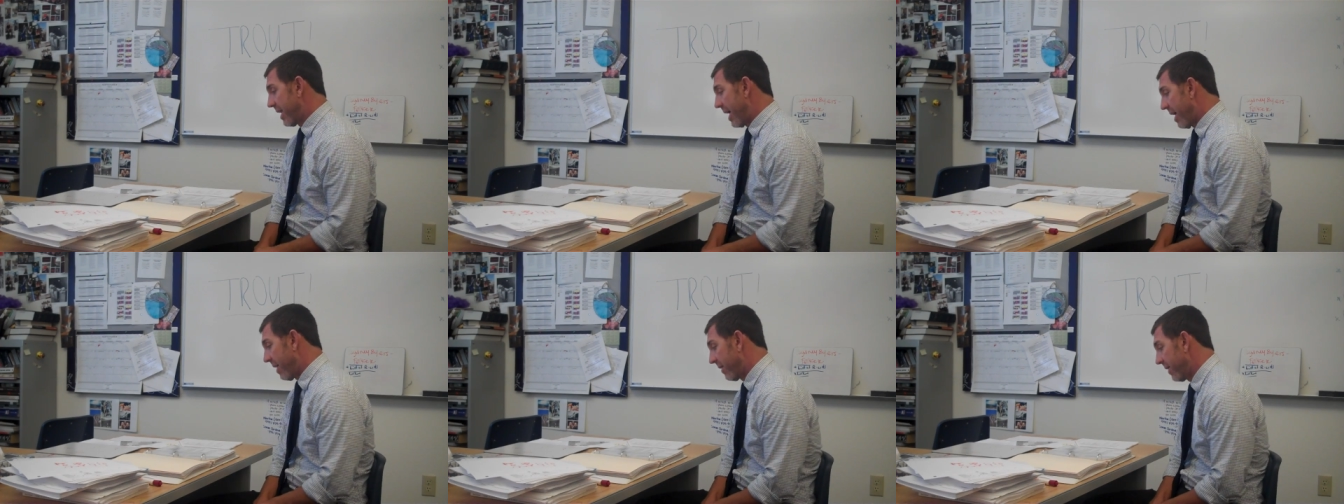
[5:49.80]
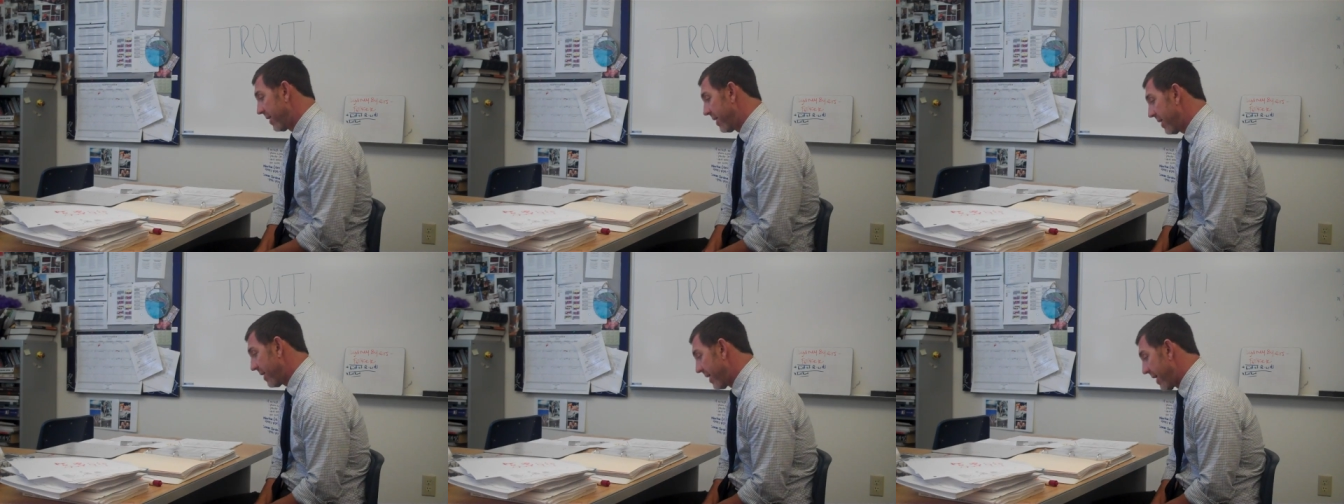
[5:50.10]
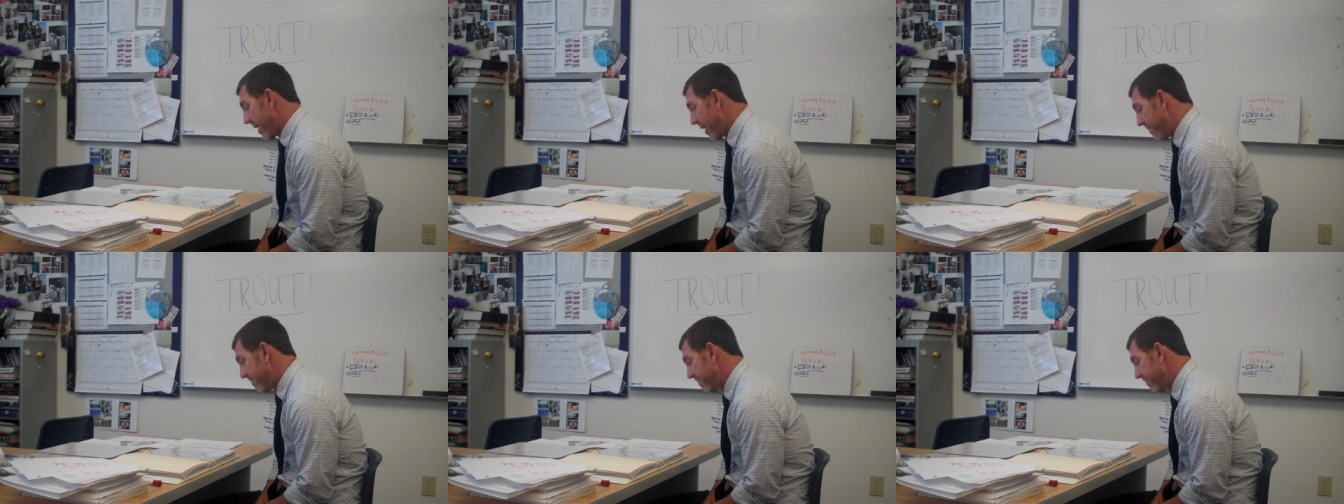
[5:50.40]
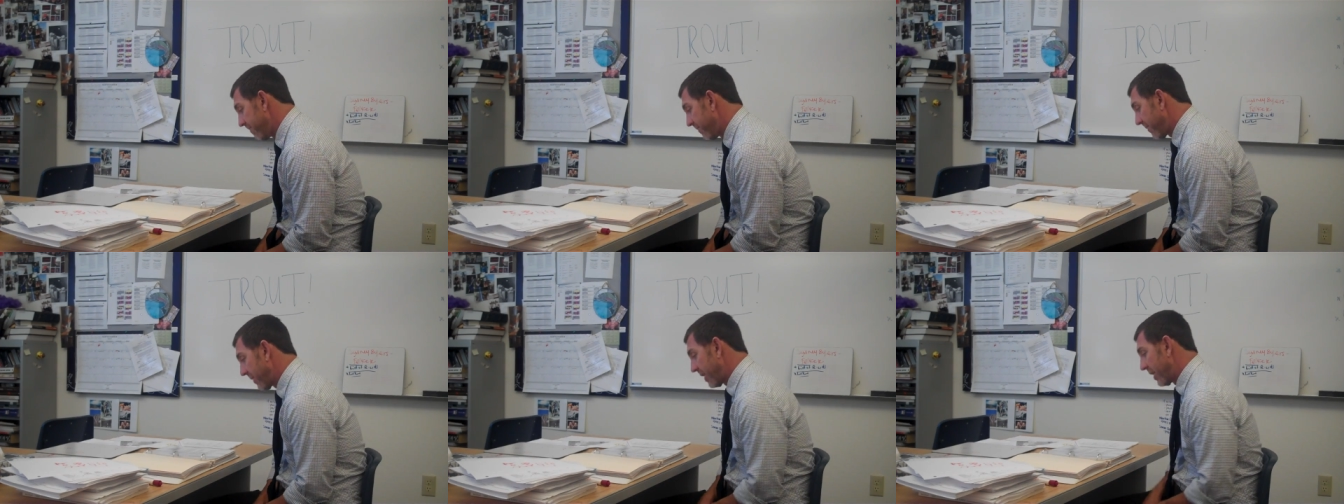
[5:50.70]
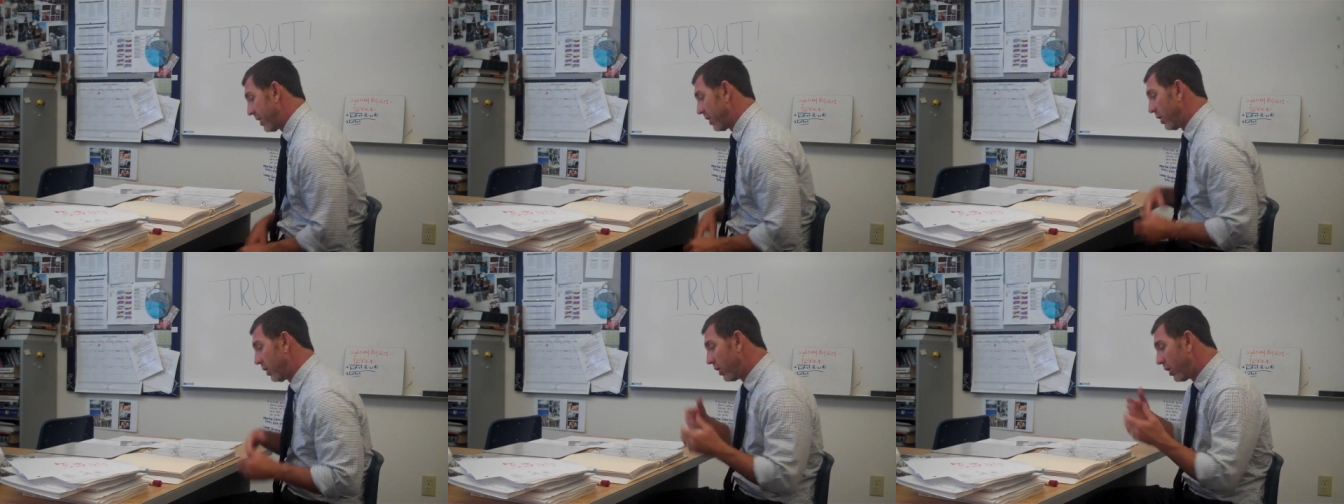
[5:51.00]
Now, um,
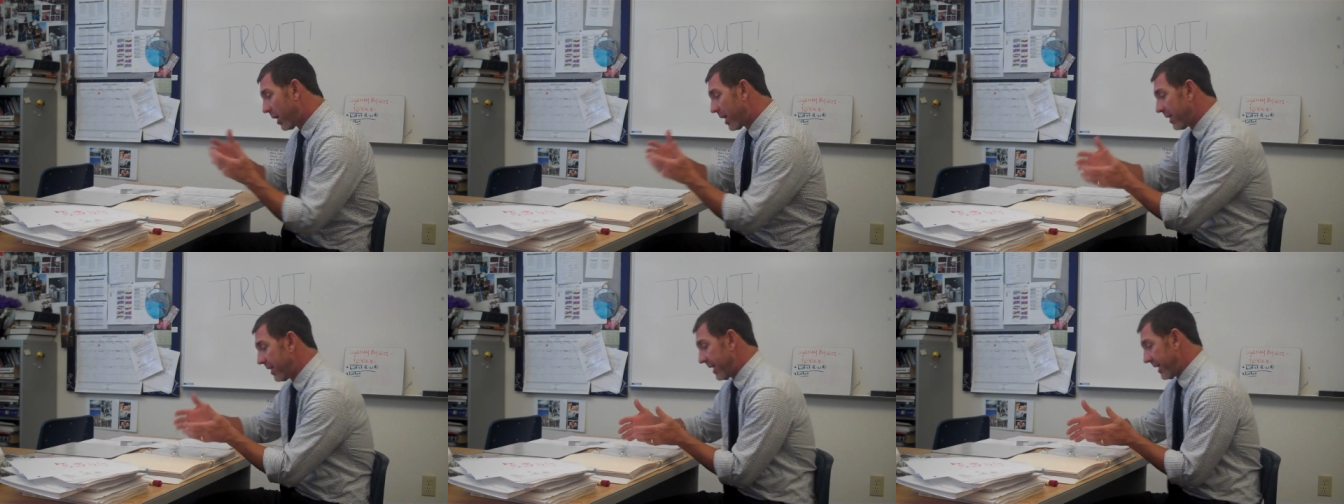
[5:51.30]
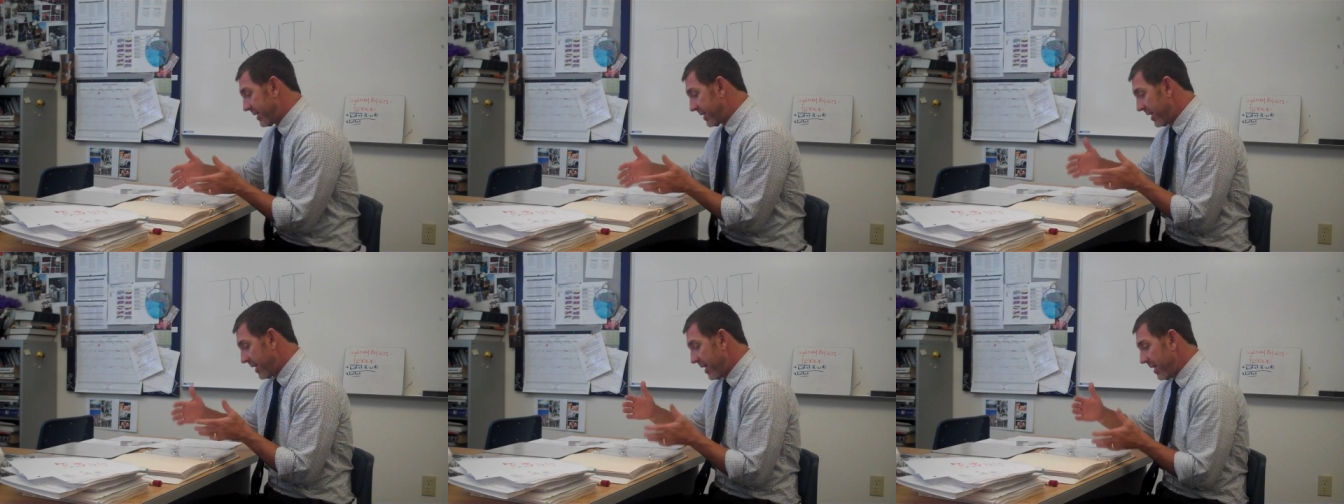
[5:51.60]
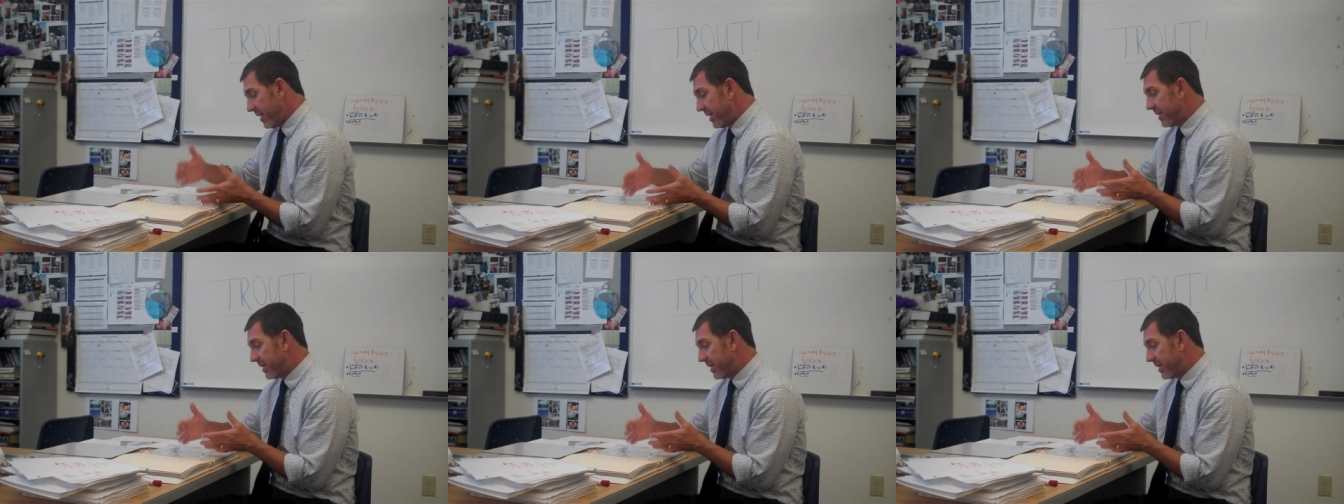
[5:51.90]
look at this.